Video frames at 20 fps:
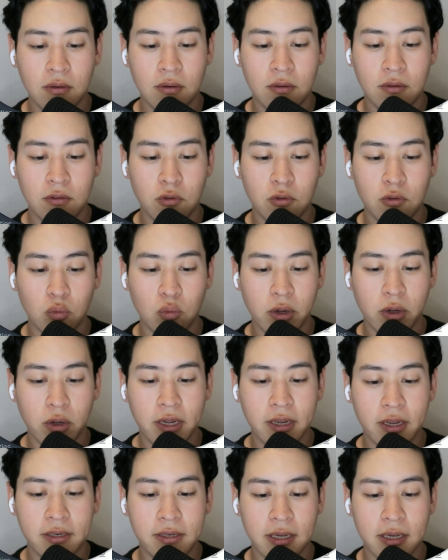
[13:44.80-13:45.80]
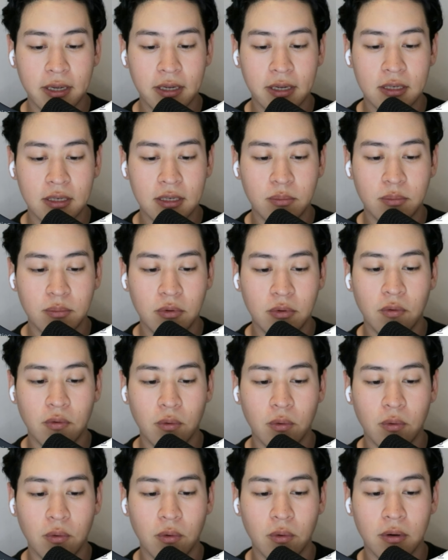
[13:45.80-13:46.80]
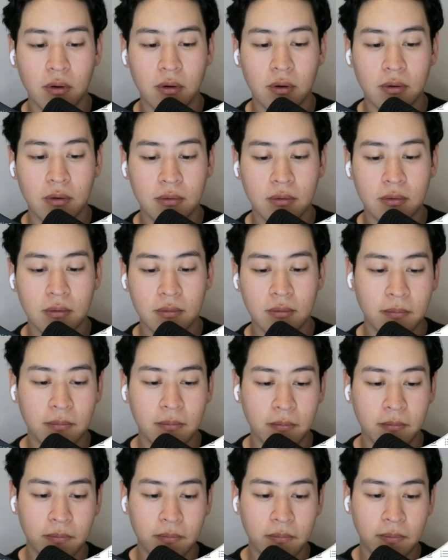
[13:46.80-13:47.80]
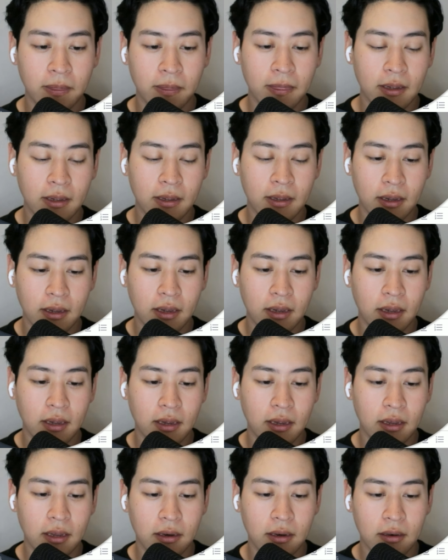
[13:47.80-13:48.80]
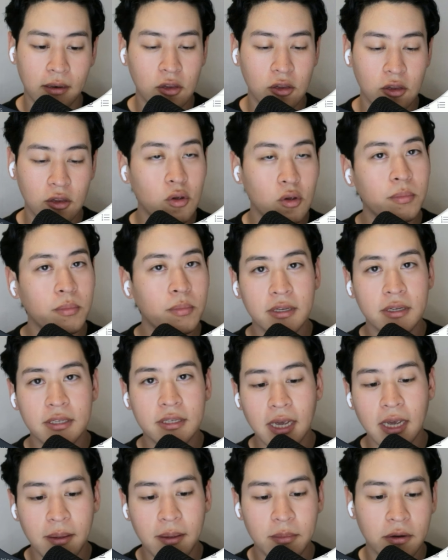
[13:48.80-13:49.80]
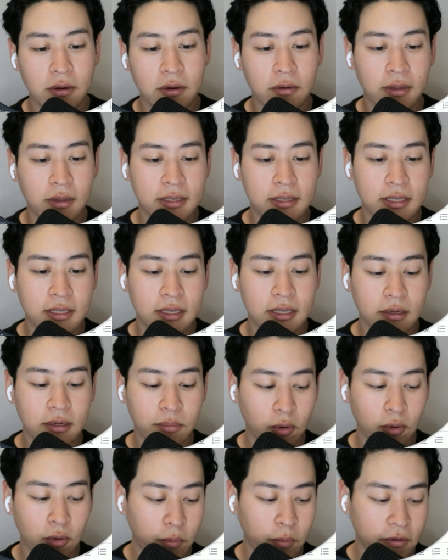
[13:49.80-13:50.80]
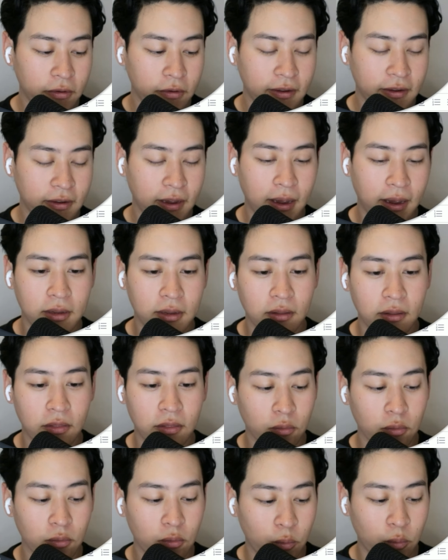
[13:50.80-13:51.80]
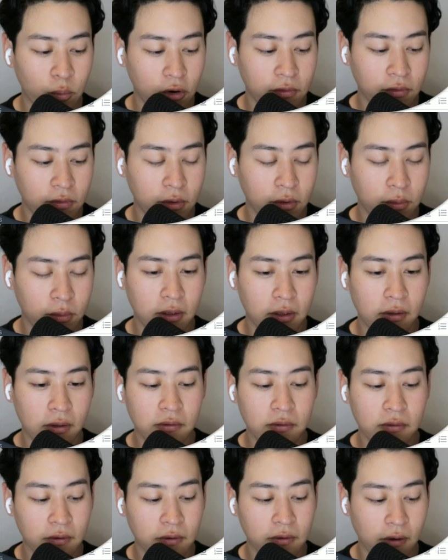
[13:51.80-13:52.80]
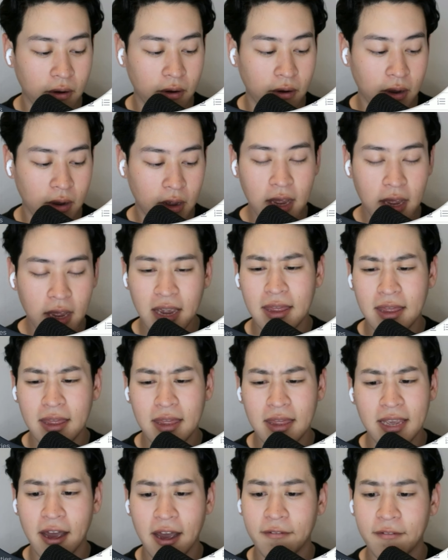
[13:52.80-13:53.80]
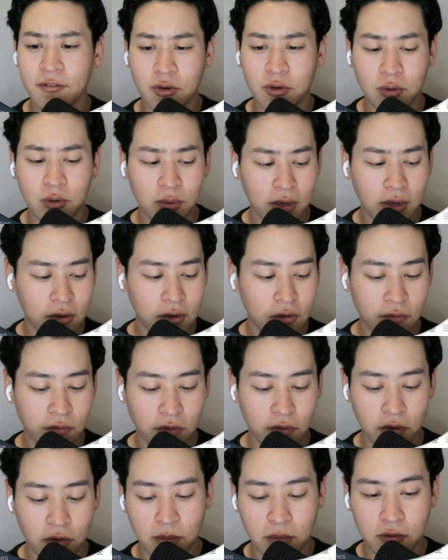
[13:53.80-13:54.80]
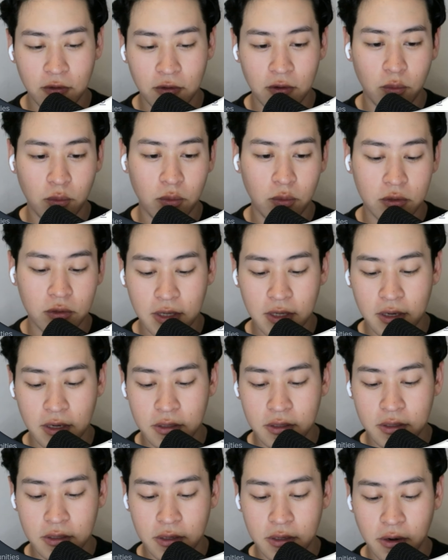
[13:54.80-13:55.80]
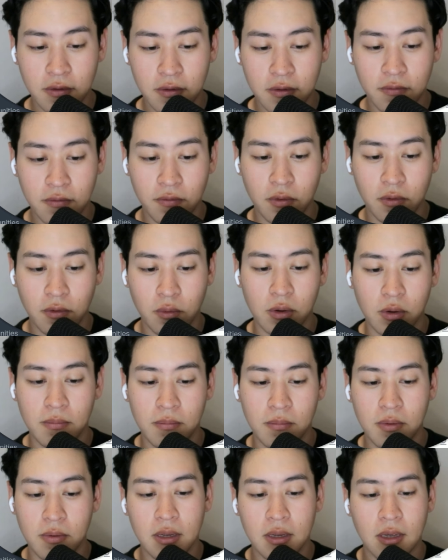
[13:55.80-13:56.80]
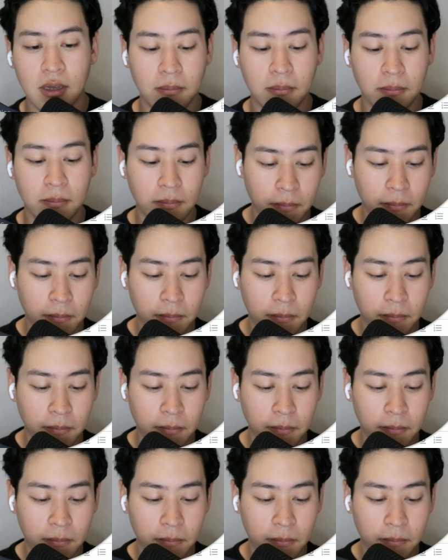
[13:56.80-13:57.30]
2 weekdays before. And you can put a time here. Let's say an appropriate time to get through workflow things are in the afternoon at your firm. So we'll set a target for 1 p.m.